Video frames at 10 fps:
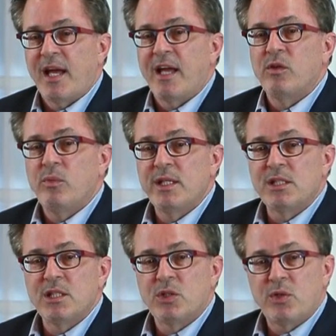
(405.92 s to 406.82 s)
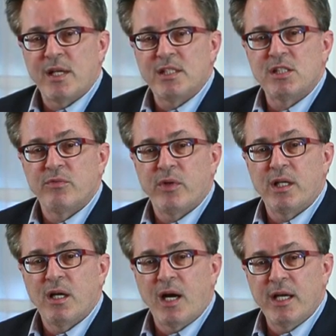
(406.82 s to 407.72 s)
And the reason trusts
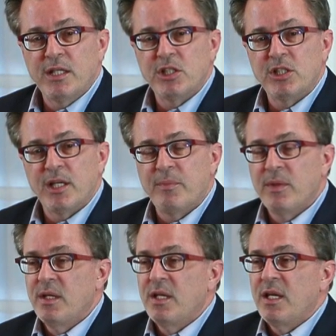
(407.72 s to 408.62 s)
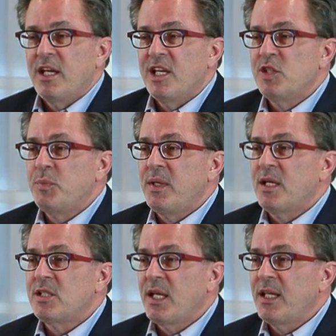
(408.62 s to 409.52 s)
avoid guardianship is
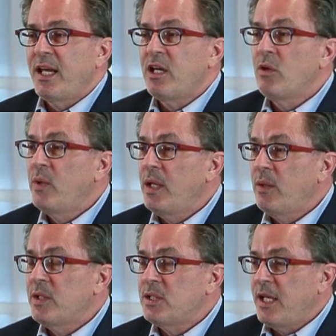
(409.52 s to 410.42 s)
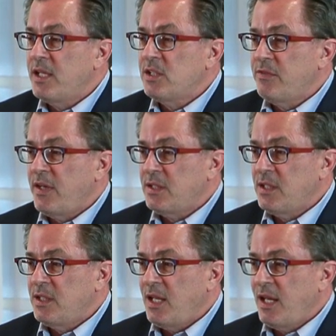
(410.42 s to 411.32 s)
because unlike a will, which takes effect
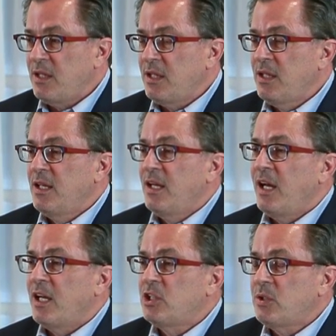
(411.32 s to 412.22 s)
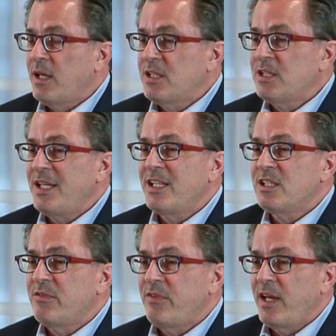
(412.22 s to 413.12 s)
at death, a trust
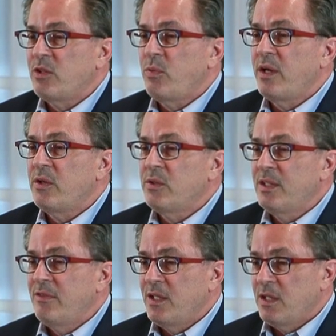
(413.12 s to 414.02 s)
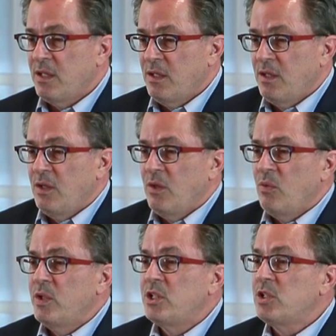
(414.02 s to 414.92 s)
takes effect while you're living,
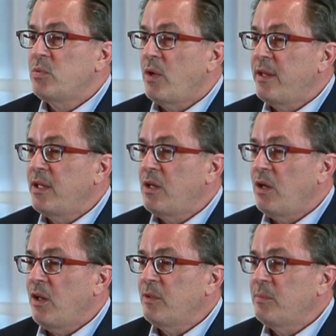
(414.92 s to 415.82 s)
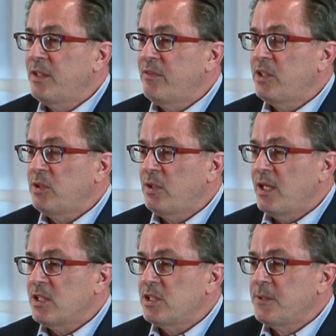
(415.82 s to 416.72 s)
which is why they call them living
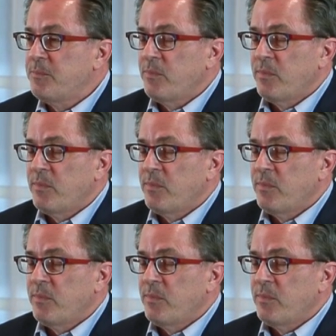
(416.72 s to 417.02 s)
trusts.